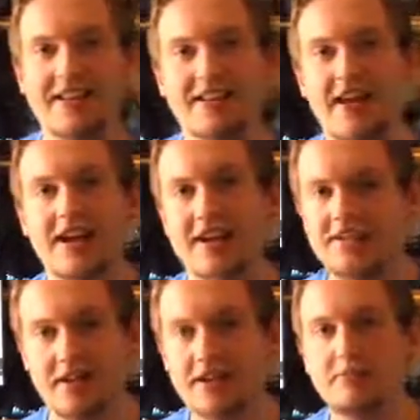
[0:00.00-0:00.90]
And I
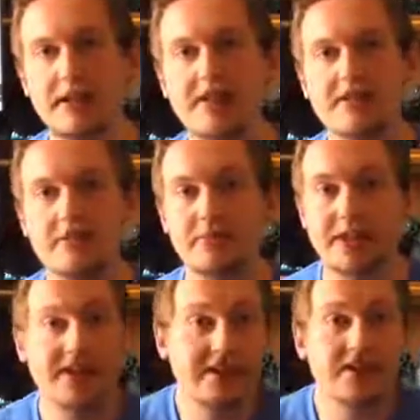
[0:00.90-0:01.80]
explain it to them and
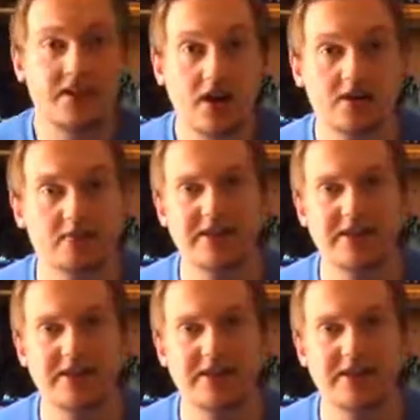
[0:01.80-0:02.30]
they think it's awesome.